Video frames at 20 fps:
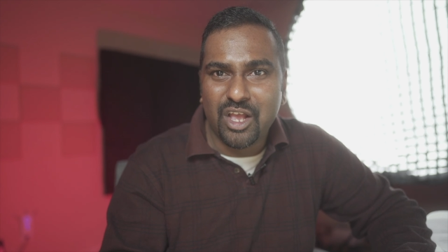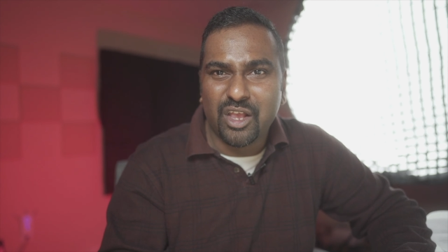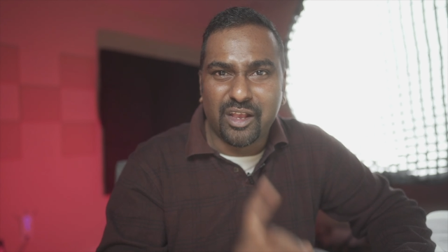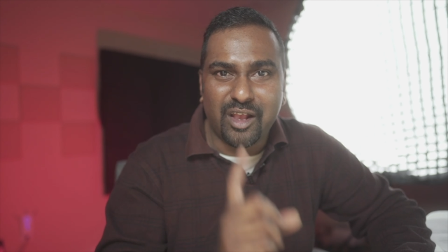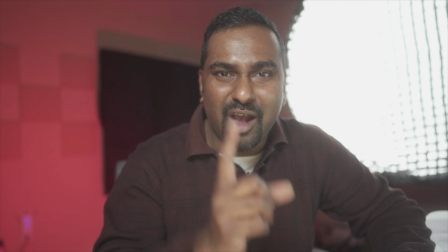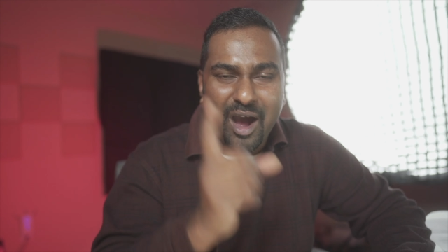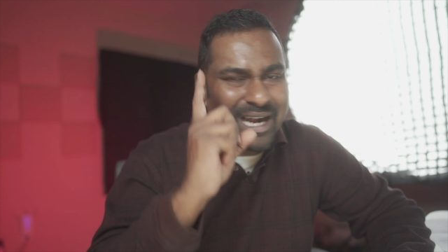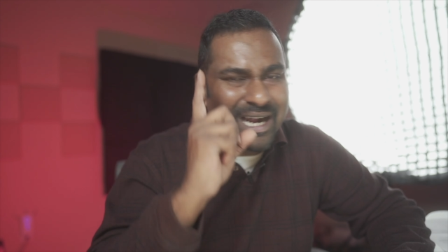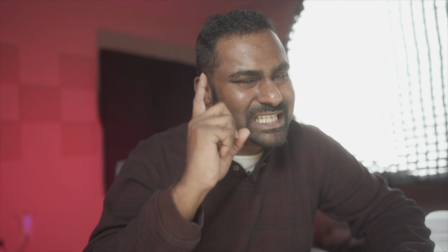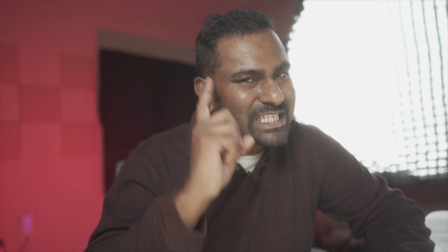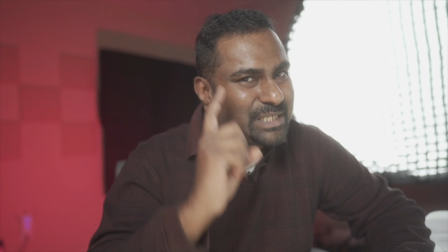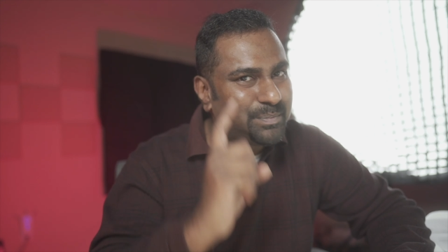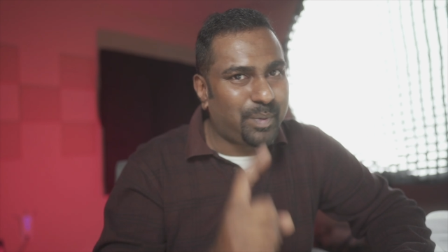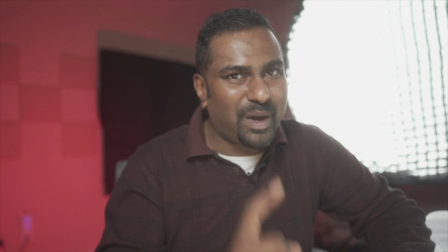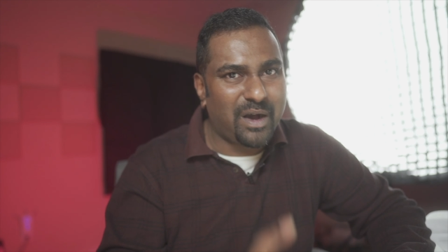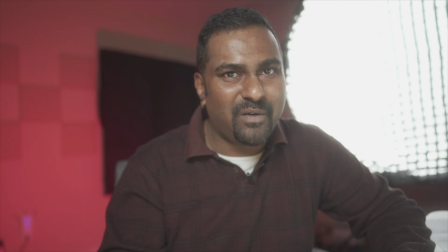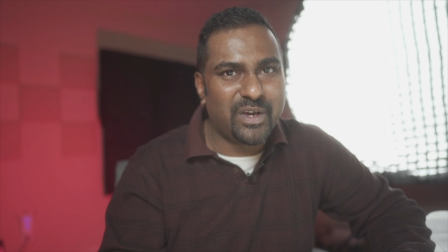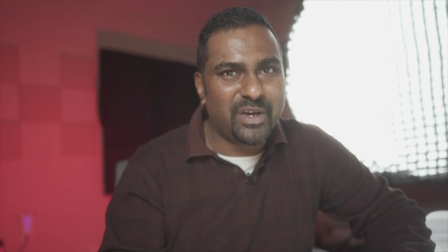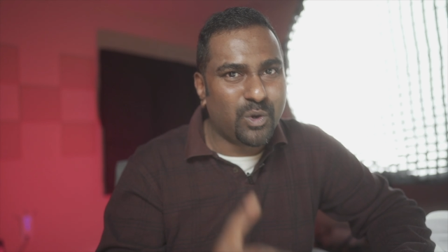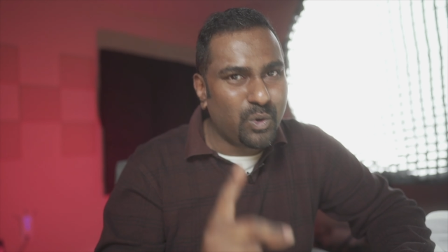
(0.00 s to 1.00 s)
God's
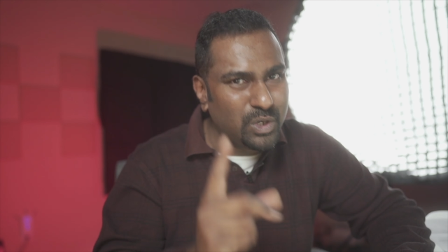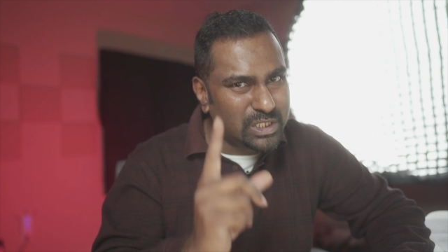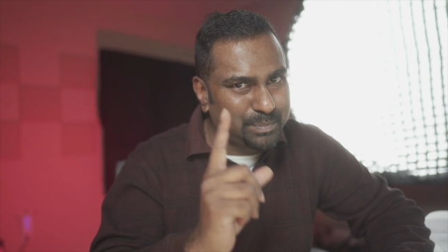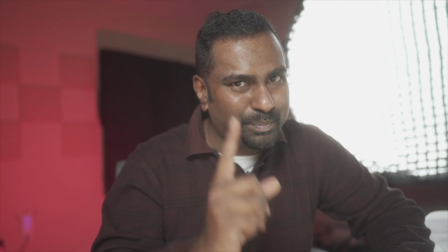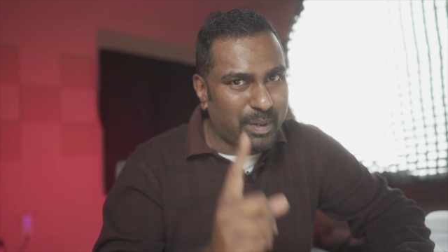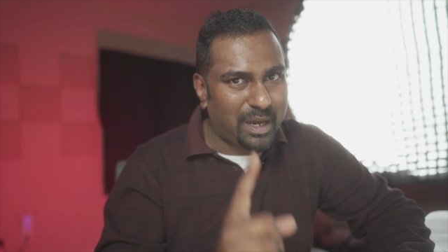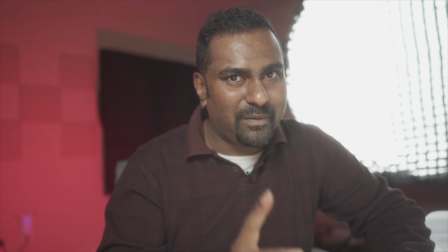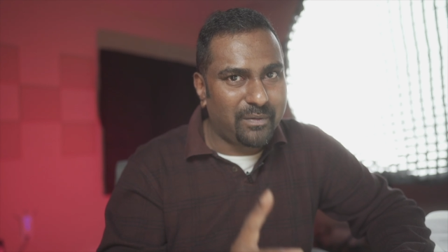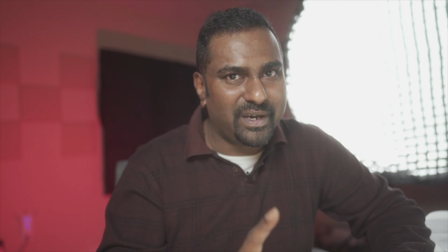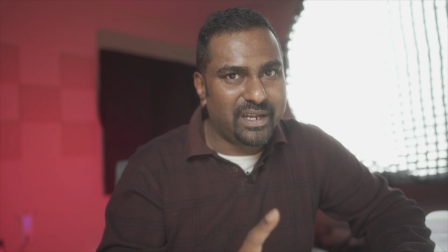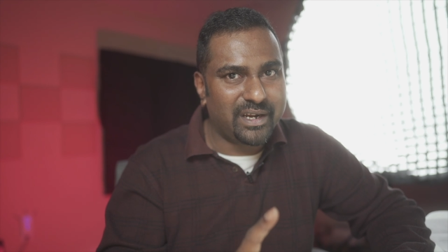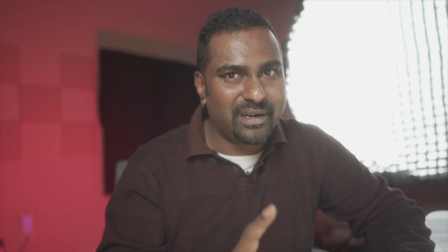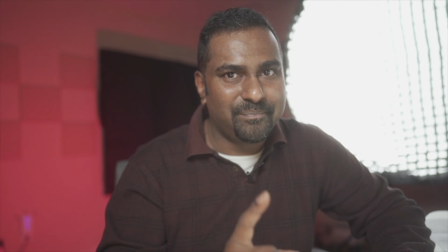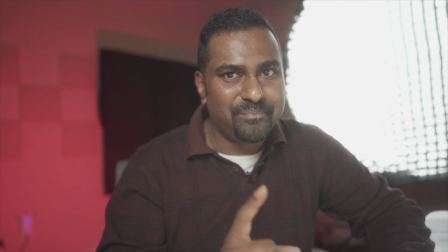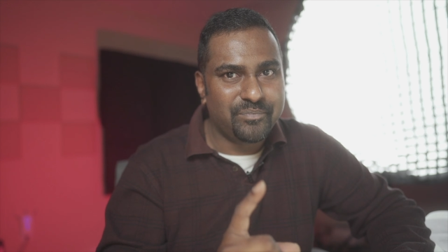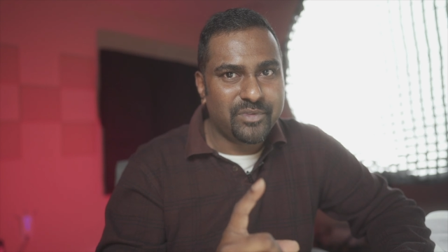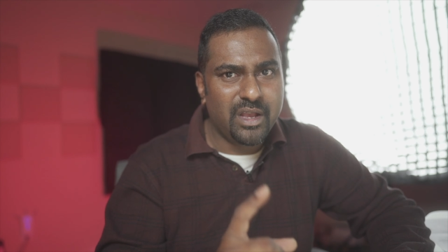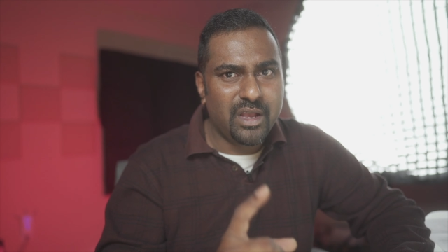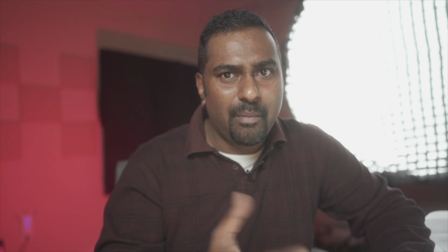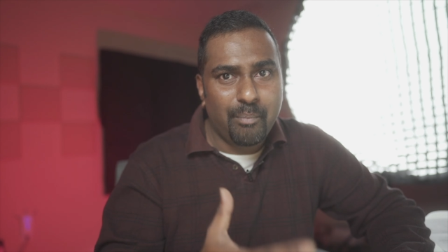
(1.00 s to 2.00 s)
power, whose power?
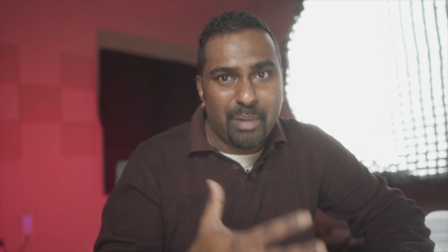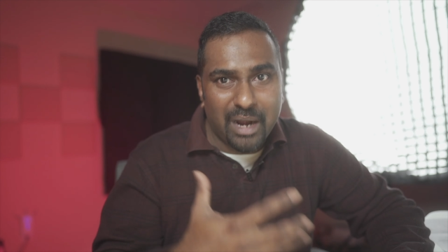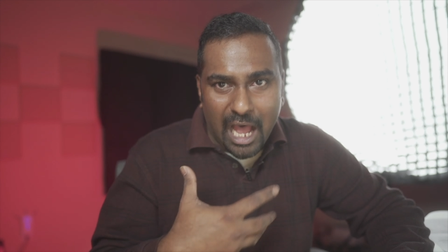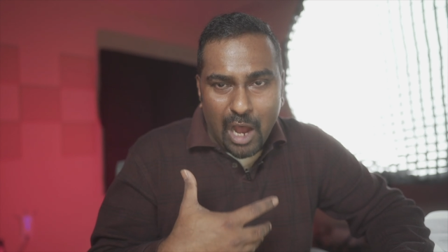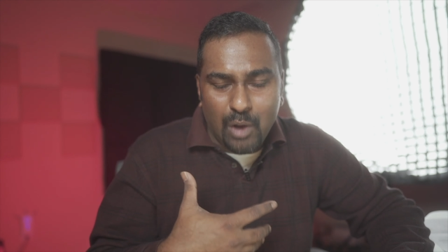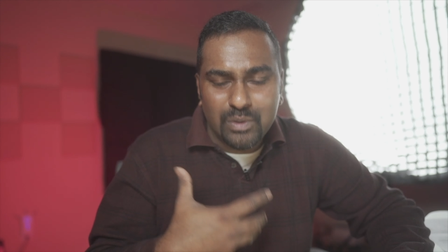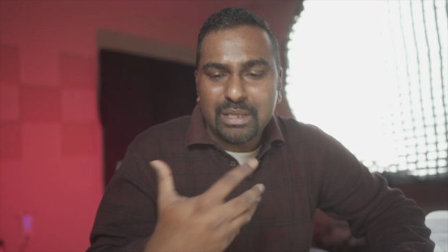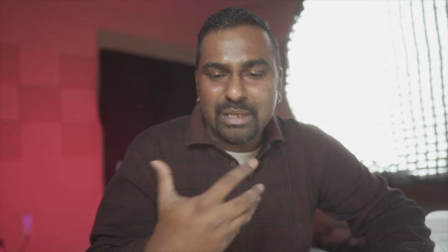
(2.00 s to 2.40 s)
But how